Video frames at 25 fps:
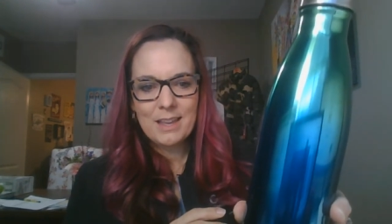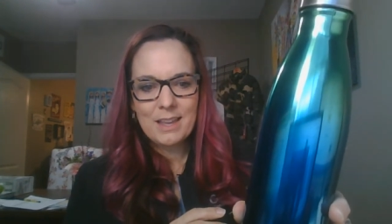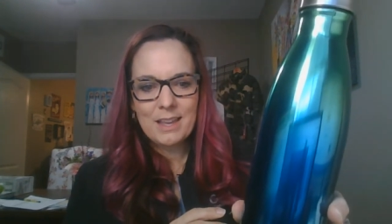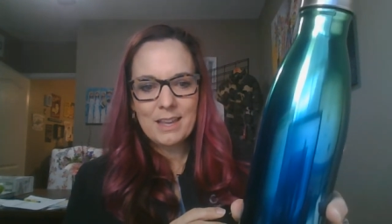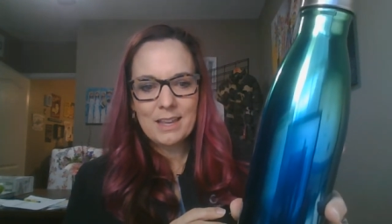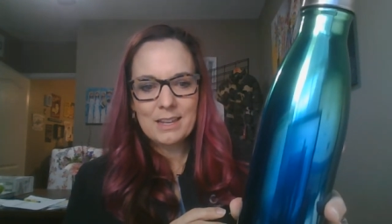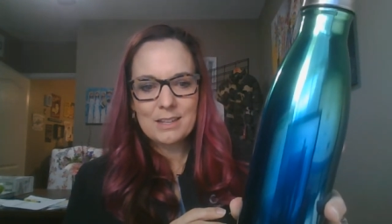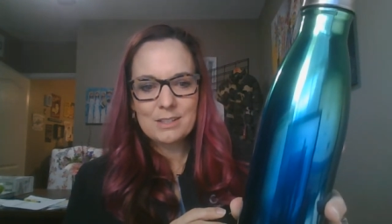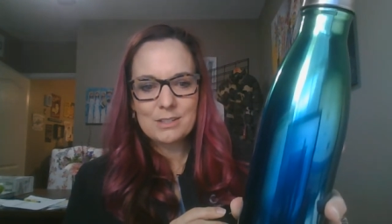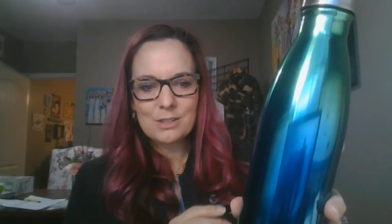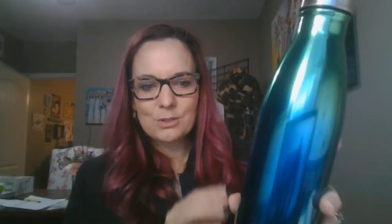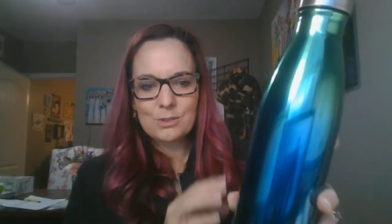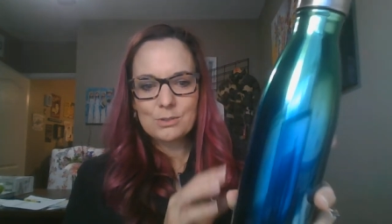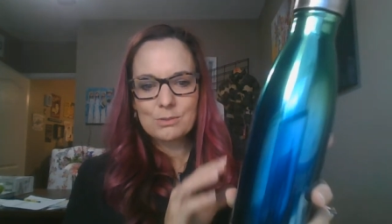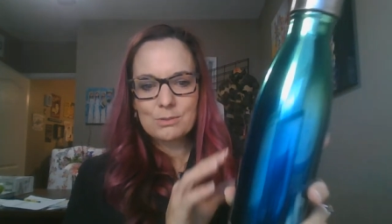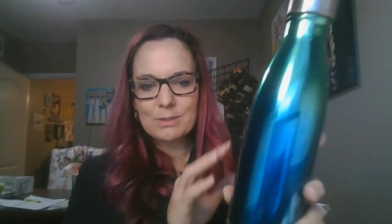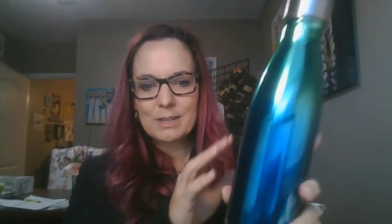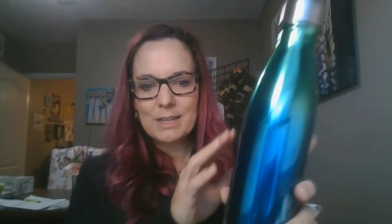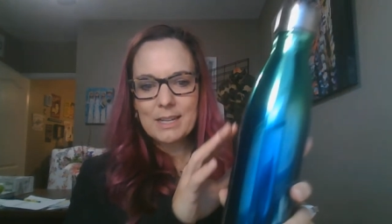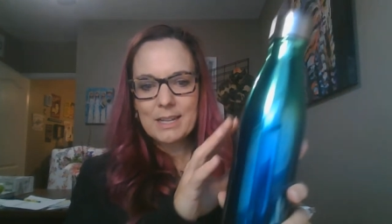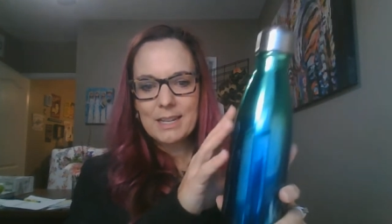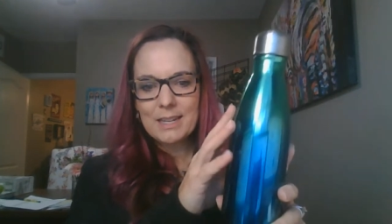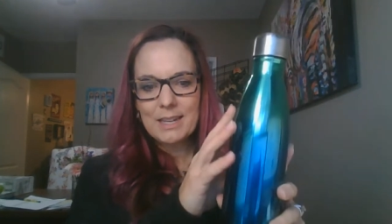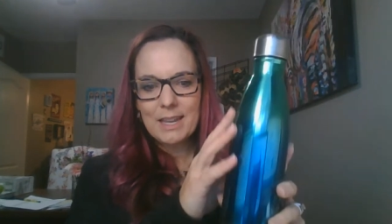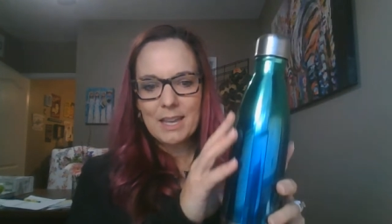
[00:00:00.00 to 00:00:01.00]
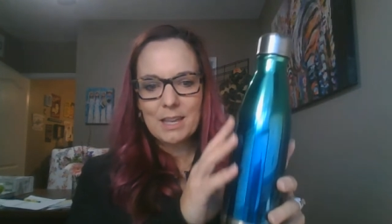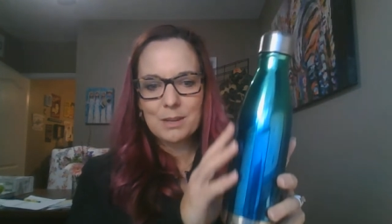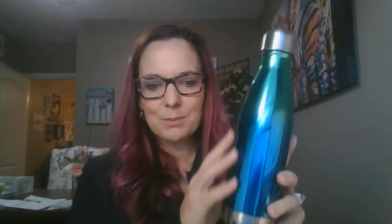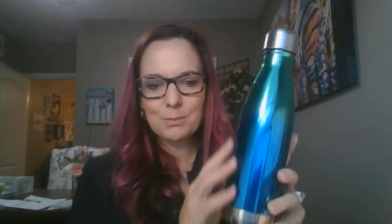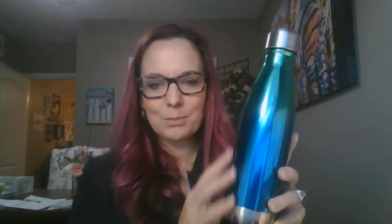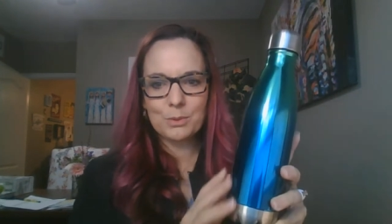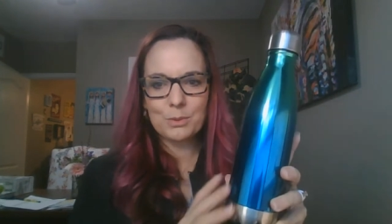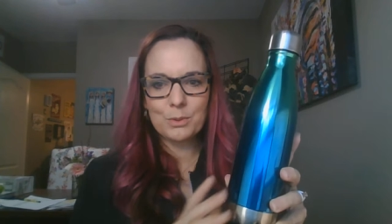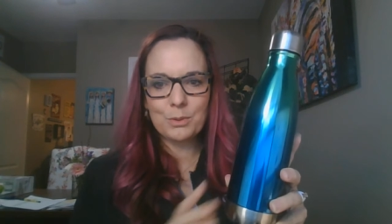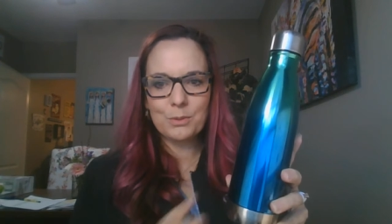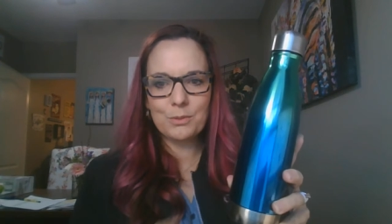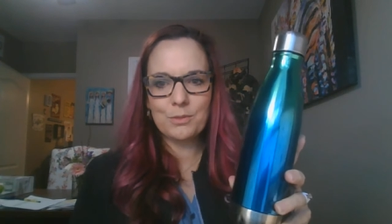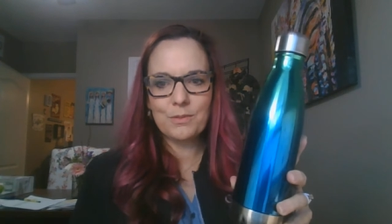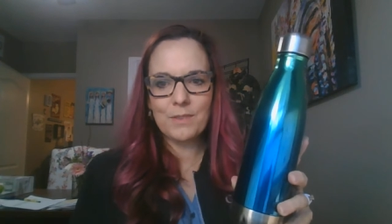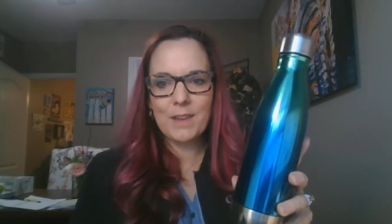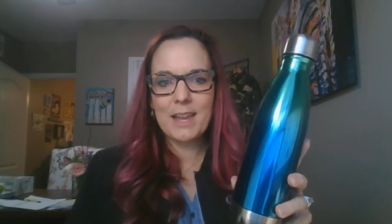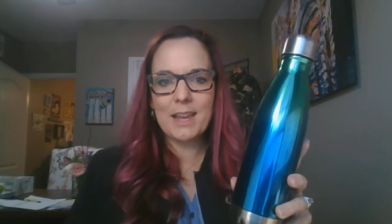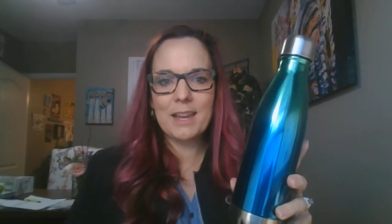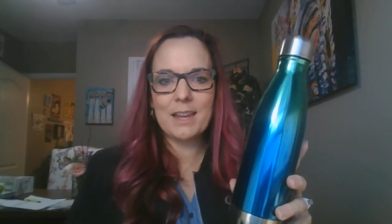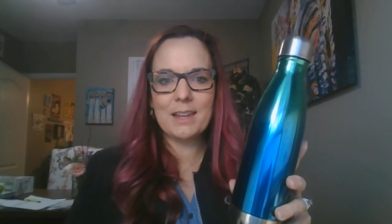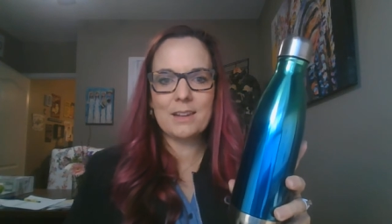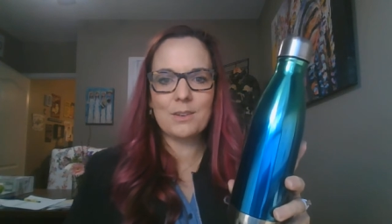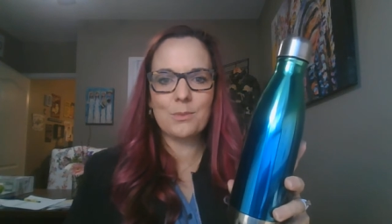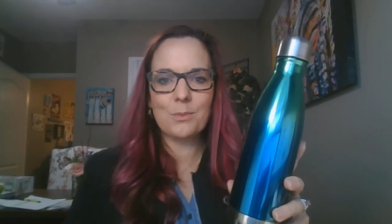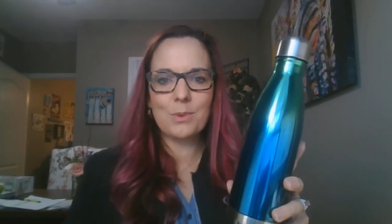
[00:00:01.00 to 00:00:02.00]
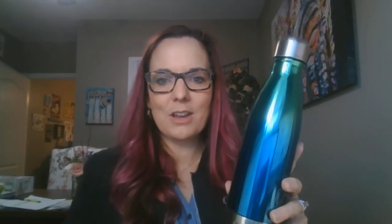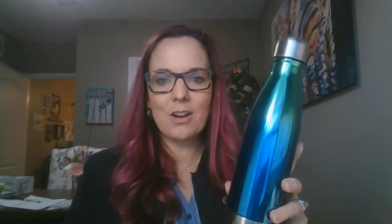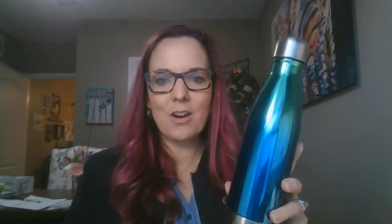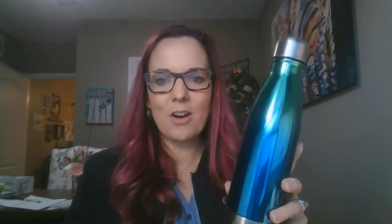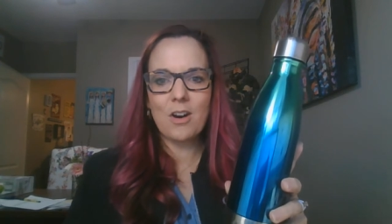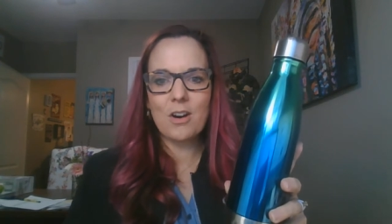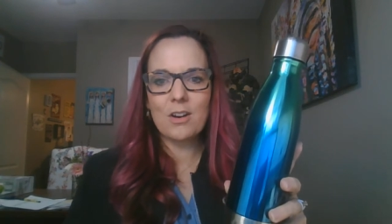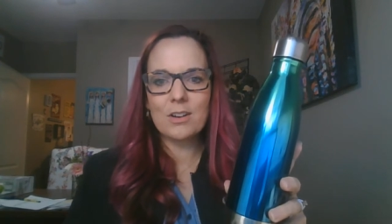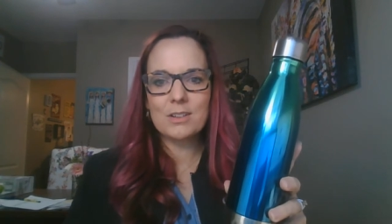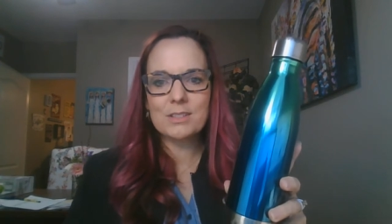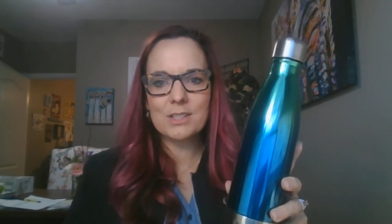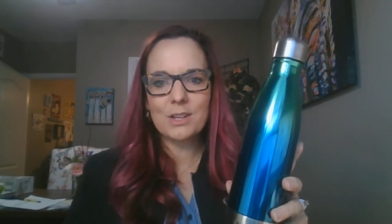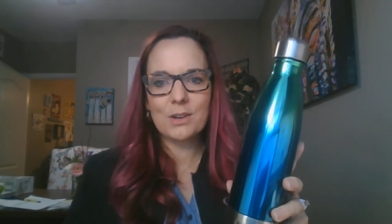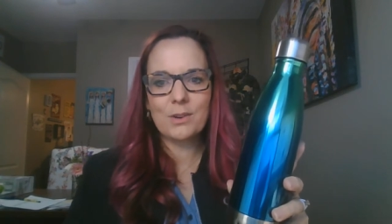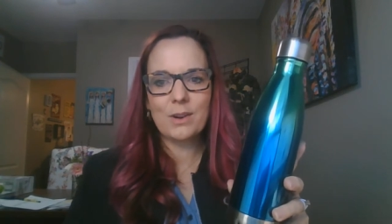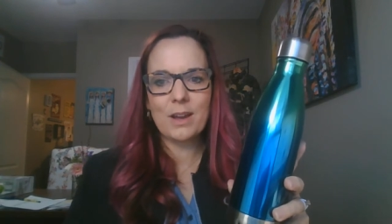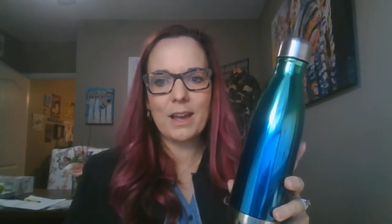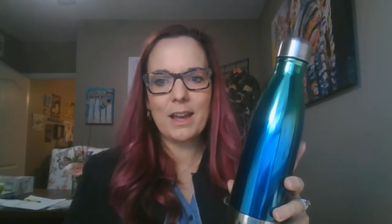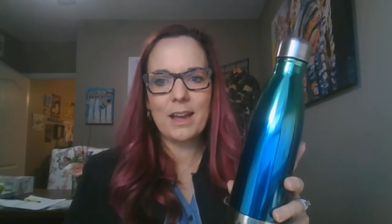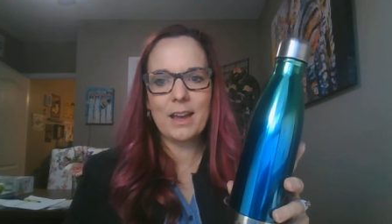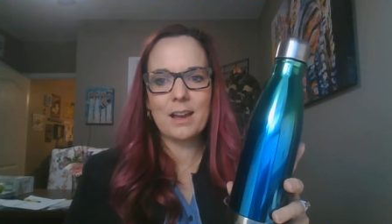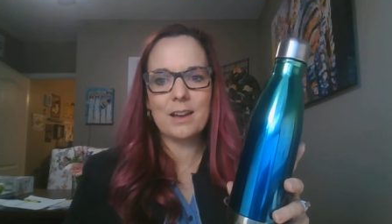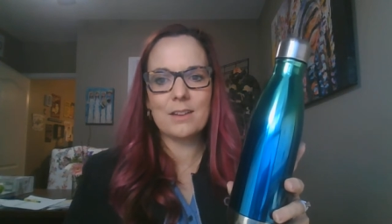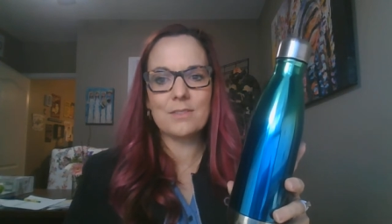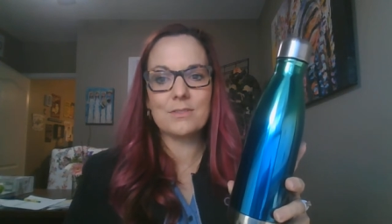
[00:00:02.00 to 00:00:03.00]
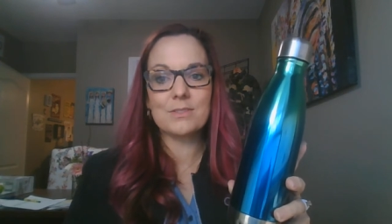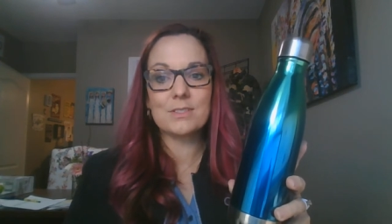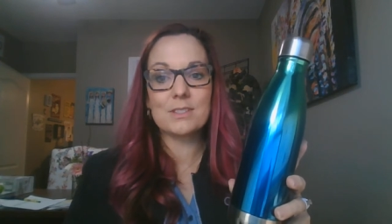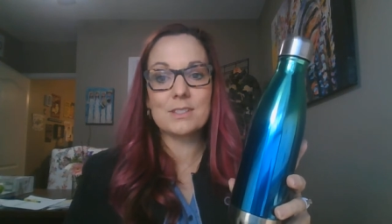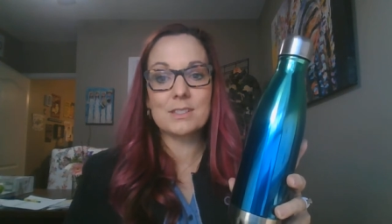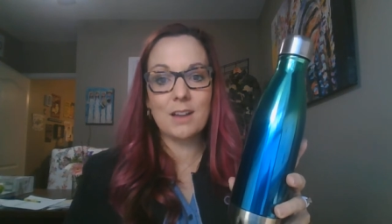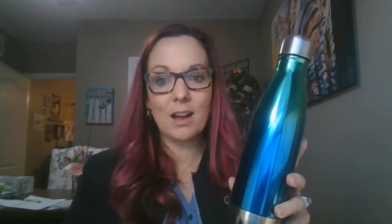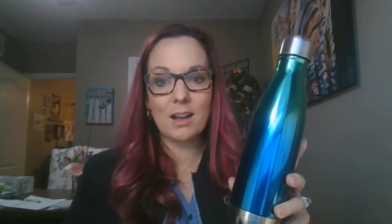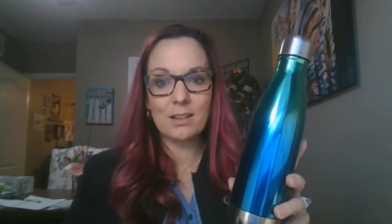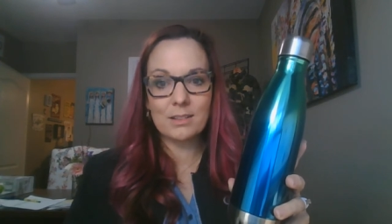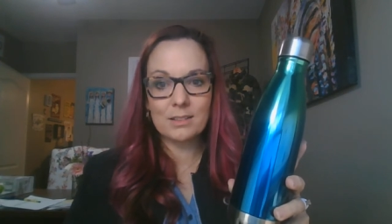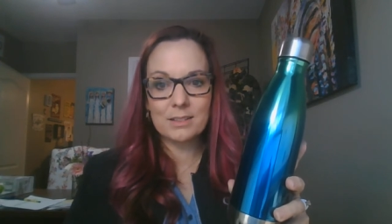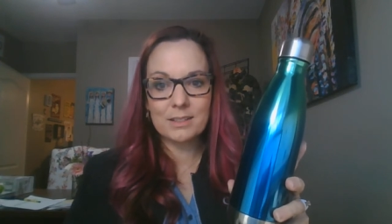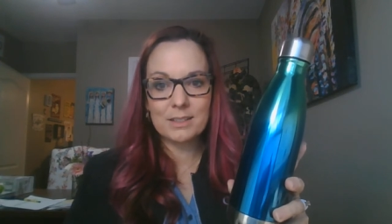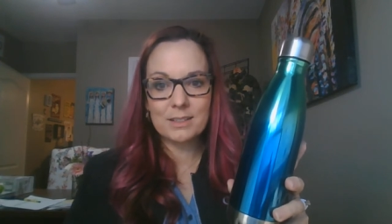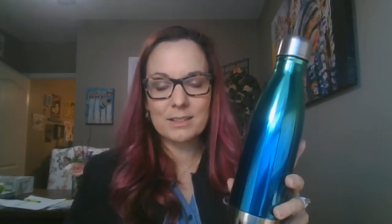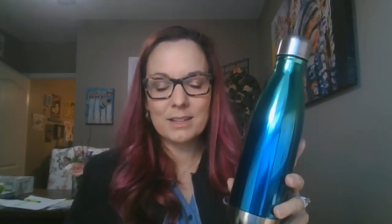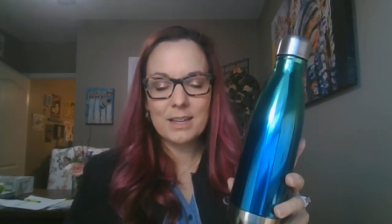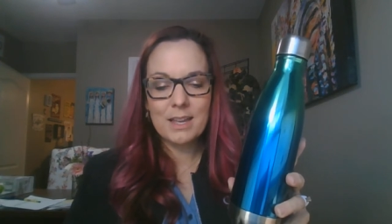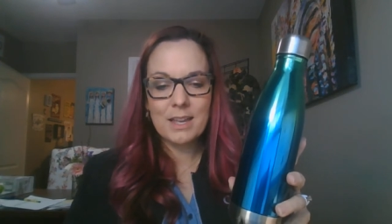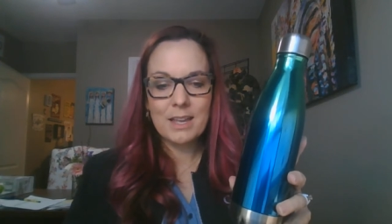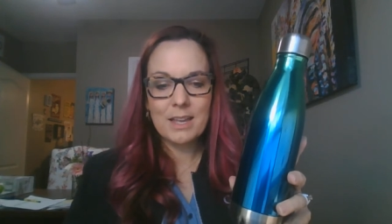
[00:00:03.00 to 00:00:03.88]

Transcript: It's a green and blue fade. We also have solid